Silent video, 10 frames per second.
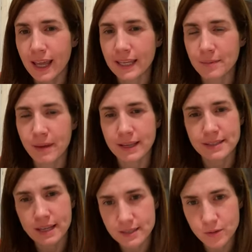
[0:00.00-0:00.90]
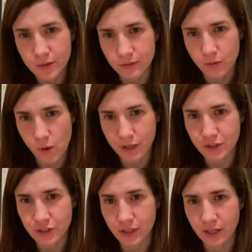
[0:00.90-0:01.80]
and it makes us sort of
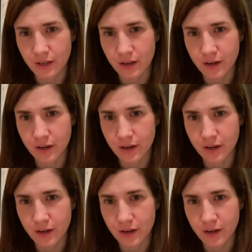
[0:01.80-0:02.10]
question